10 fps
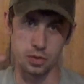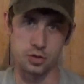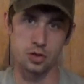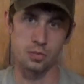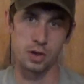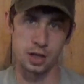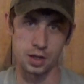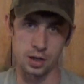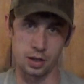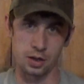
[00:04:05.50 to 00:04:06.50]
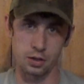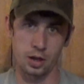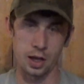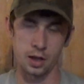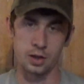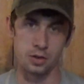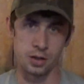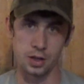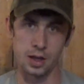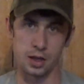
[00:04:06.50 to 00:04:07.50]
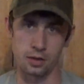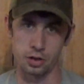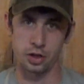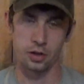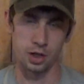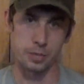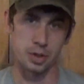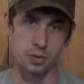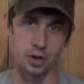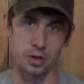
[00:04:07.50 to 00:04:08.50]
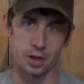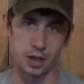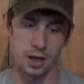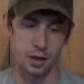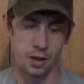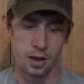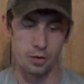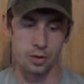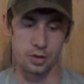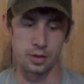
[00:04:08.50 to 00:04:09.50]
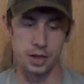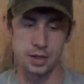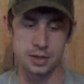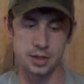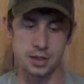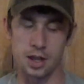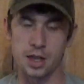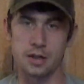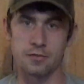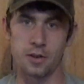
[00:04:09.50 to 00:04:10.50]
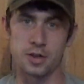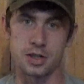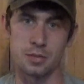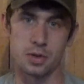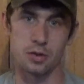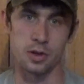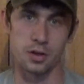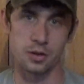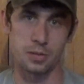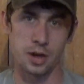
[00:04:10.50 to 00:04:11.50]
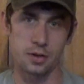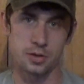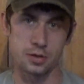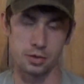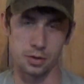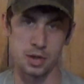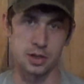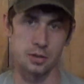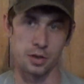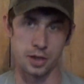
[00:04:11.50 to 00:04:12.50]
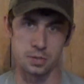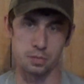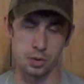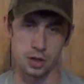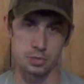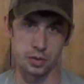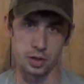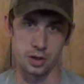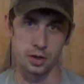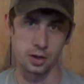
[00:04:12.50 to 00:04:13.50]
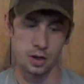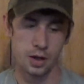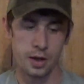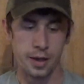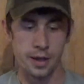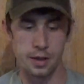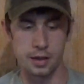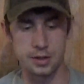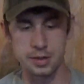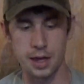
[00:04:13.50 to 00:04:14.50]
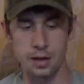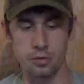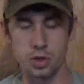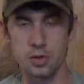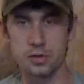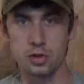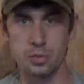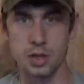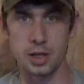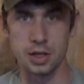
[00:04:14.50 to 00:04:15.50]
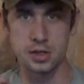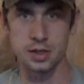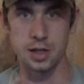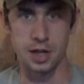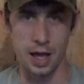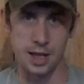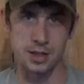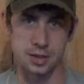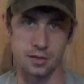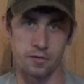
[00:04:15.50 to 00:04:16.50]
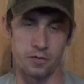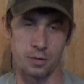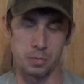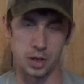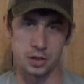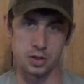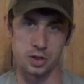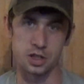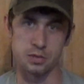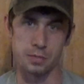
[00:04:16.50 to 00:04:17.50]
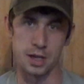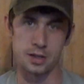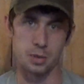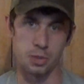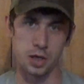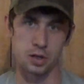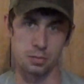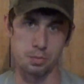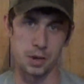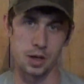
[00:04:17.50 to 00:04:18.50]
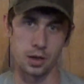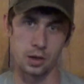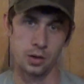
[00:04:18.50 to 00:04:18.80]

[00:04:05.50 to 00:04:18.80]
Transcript: you zoom it in, you can get a clear image of what you're looking at. Where this is, and I think it's very similar with other models, especially around this price point and under, is that when you zoom in, it doesn't enhance the picture, it just makes the picture bigger.